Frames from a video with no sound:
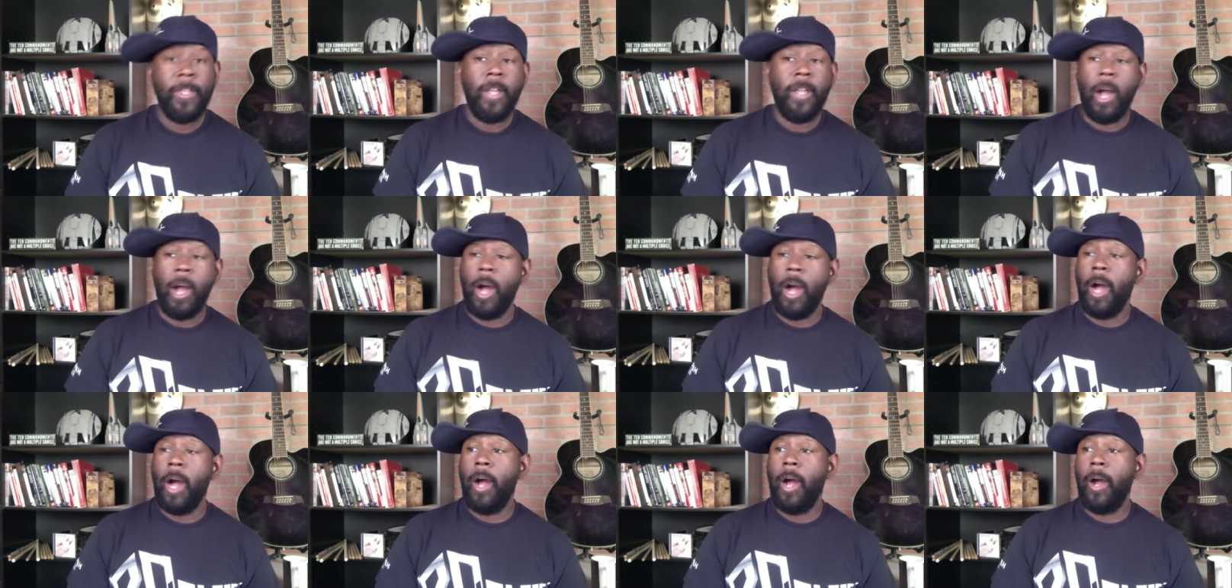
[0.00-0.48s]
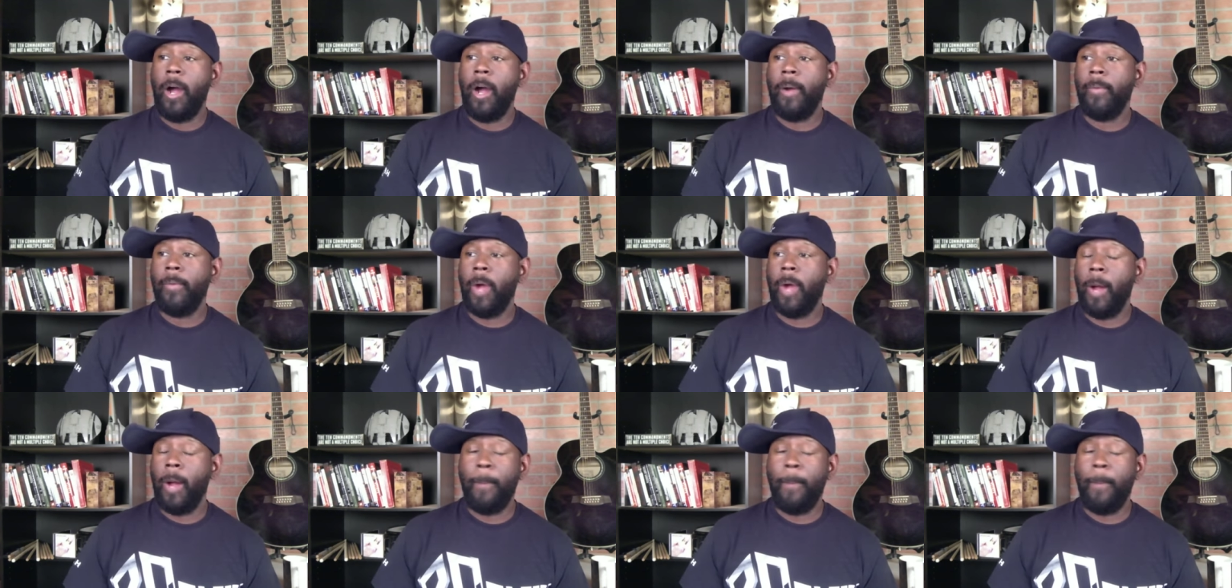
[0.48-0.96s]
uh,
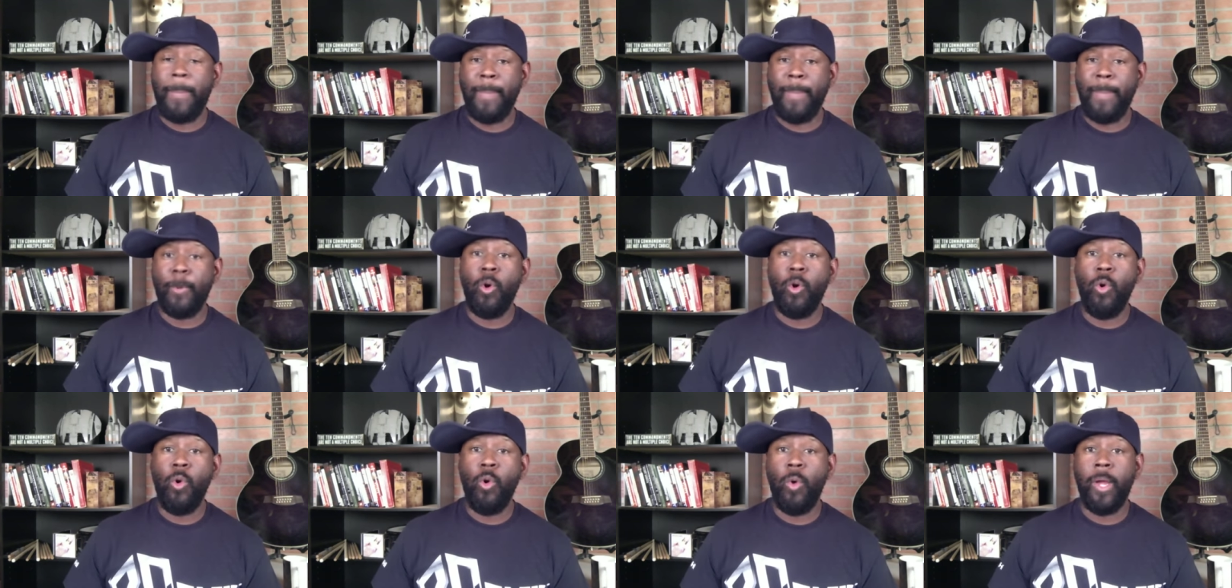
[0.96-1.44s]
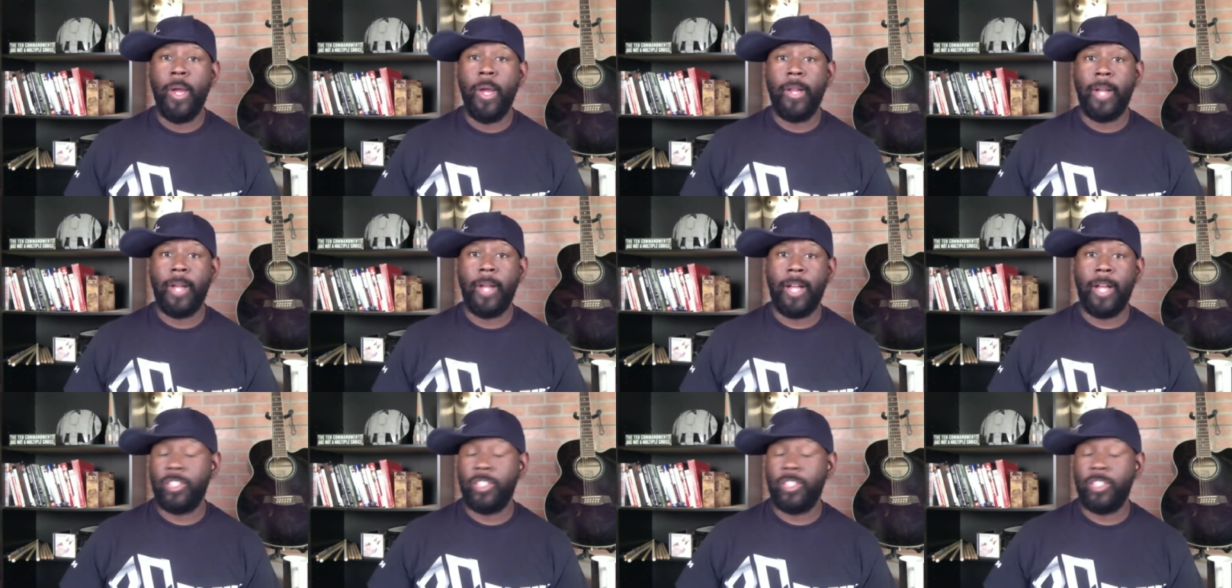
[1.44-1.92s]
uh, people who would
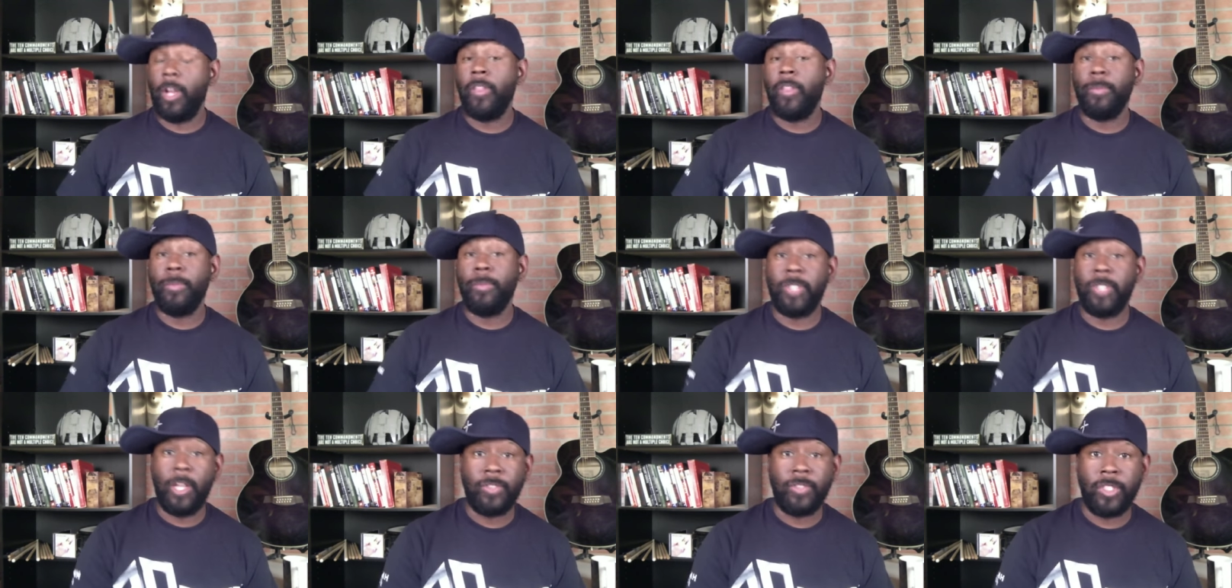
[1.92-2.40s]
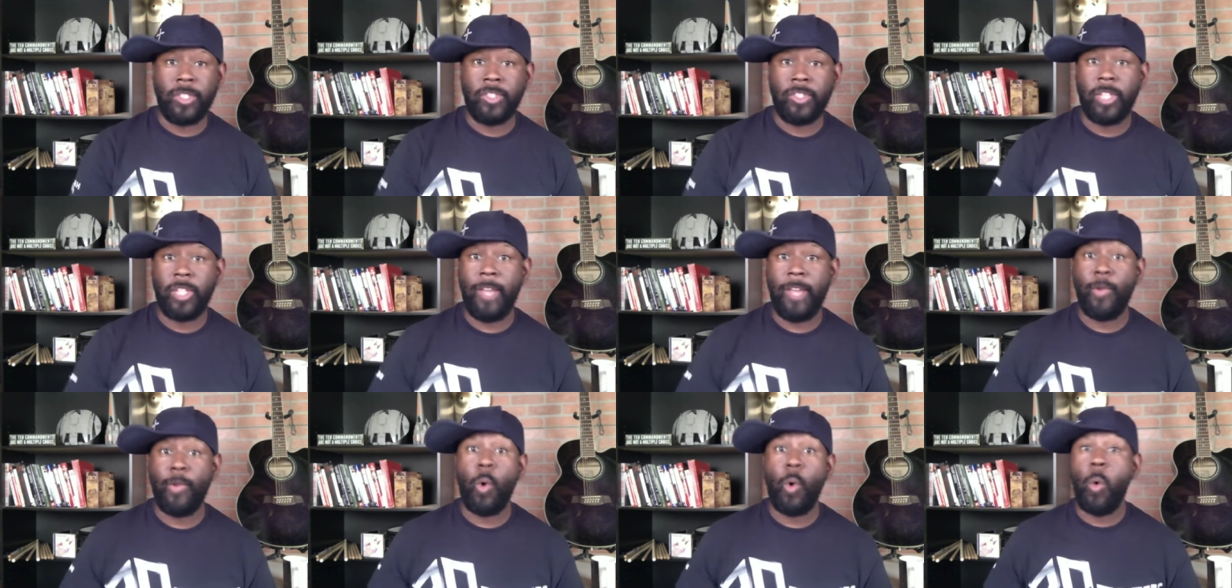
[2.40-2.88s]
uh, sell themselves into
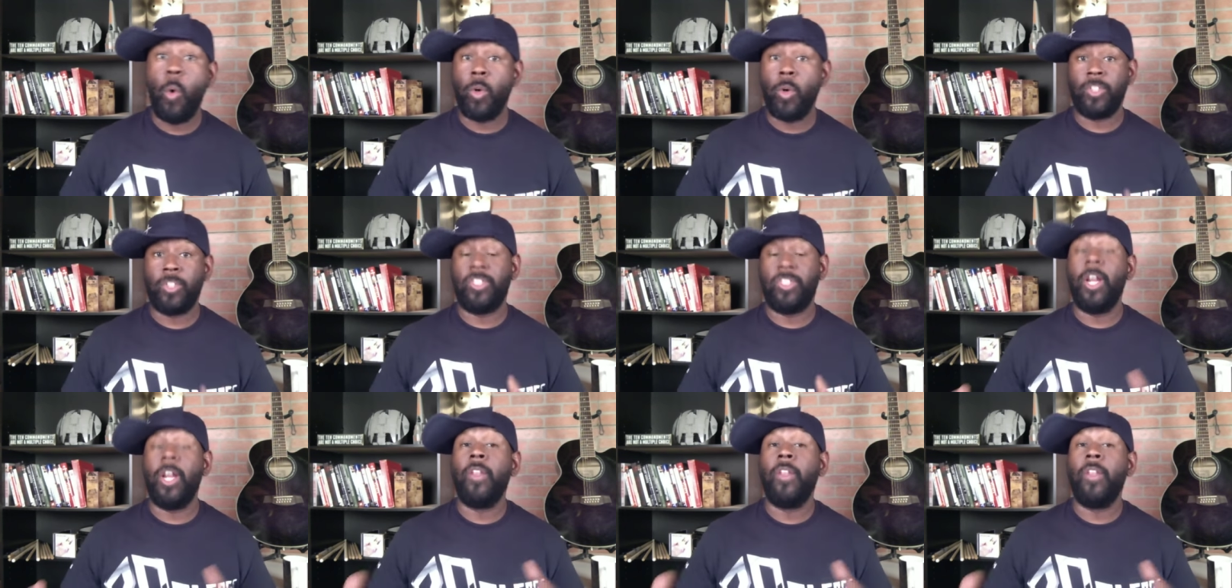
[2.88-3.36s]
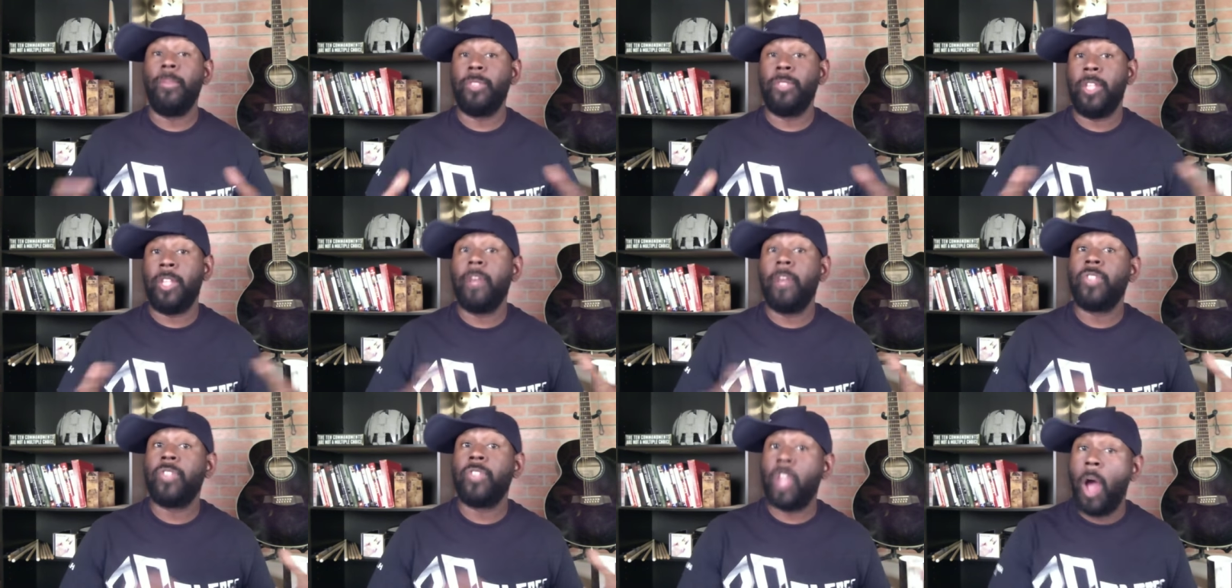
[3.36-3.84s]
slavery or sell
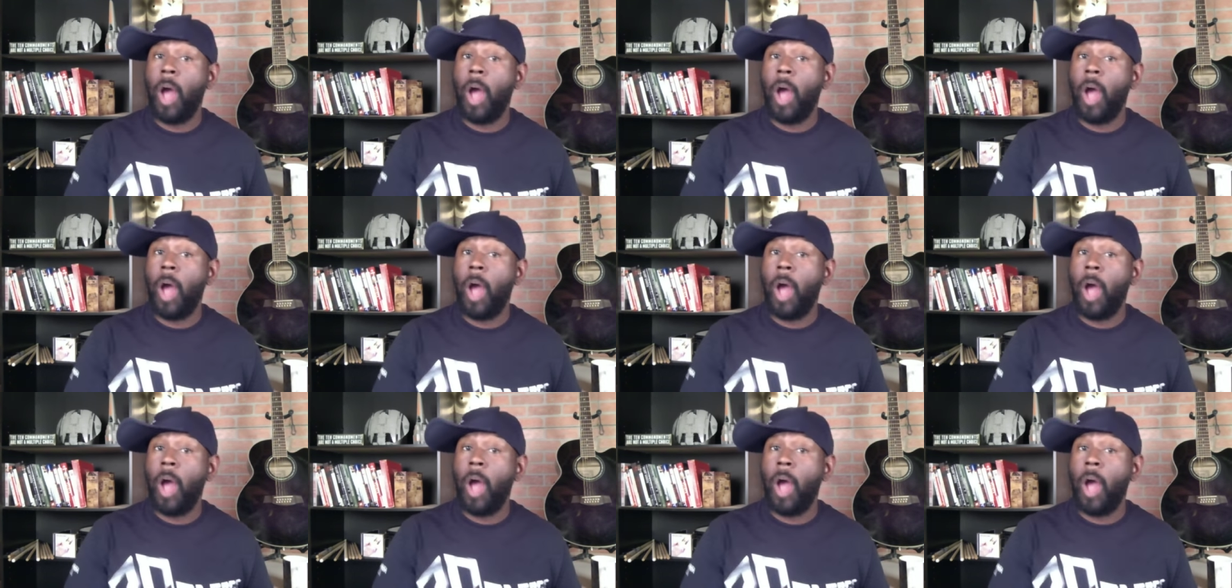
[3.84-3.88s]
themselves to